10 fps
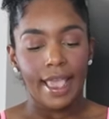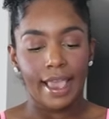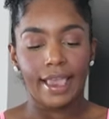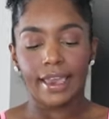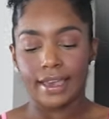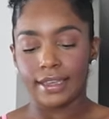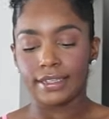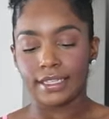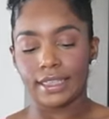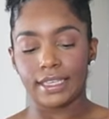
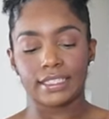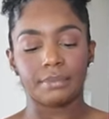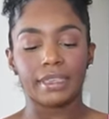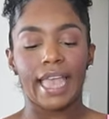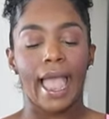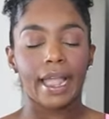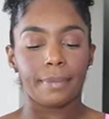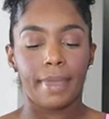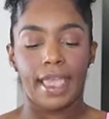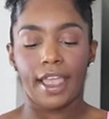and this
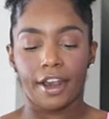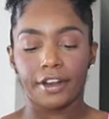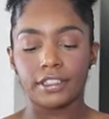black pair.